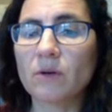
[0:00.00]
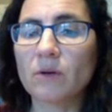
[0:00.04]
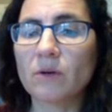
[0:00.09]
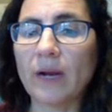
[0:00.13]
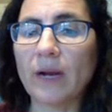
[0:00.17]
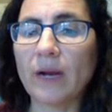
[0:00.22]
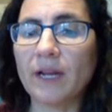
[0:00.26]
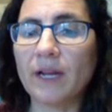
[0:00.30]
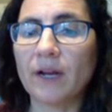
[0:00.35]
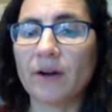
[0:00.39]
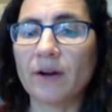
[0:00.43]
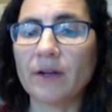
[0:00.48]

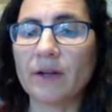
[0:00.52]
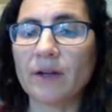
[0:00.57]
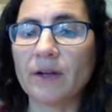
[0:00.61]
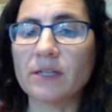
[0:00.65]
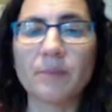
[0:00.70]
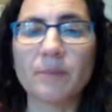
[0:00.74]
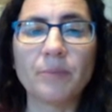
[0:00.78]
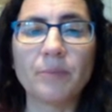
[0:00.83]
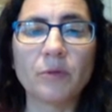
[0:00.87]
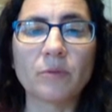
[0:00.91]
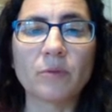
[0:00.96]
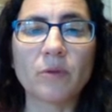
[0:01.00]
Right here is a
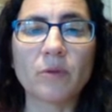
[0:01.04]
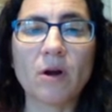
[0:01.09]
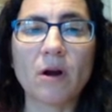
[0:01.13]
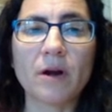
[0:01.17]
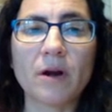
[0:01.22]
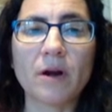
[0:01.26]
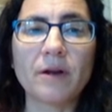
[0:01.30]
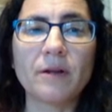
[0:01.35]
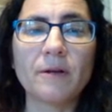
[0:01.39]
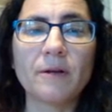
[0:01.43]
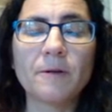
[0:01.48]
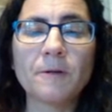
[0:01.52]
boom
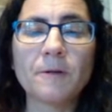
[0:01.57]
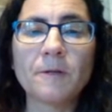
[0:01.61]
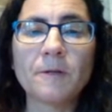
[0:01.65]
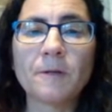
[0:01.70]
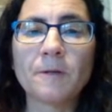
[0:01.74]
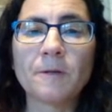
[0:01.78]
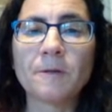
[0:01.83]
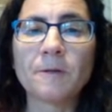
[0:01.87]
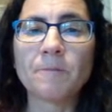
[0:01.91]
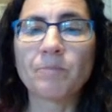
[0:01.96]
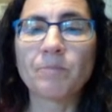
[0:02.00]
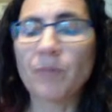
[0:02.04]
card.
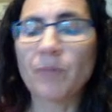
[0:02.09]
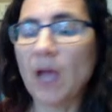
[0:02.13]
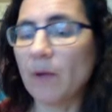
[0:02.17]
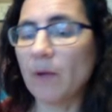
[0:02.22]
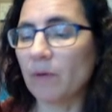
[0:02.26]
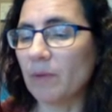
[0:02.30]
And